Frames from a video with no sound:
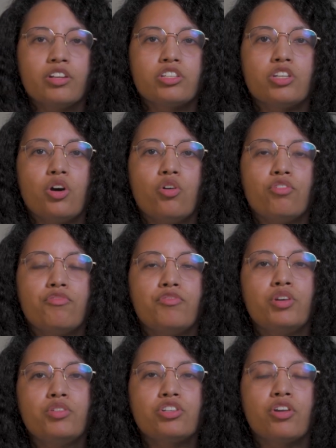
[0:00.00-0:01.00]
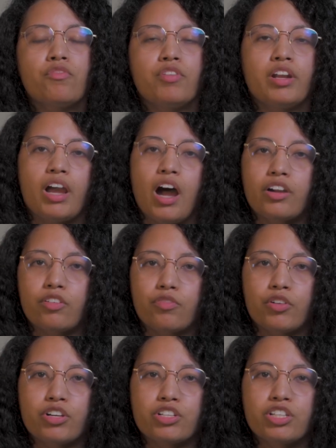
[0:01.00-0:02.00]
So future
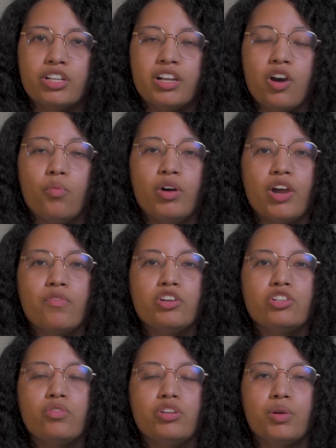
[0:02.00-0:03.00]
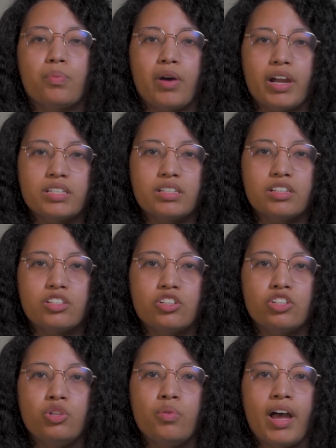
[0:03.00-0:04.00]
videographers, whenever you're doing your prices,
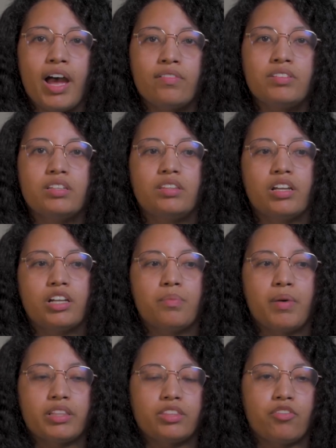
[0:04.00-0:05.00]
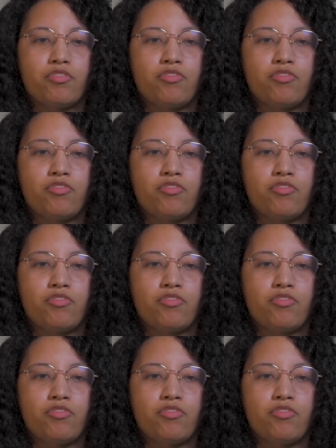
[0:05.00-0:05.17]
you have to think about the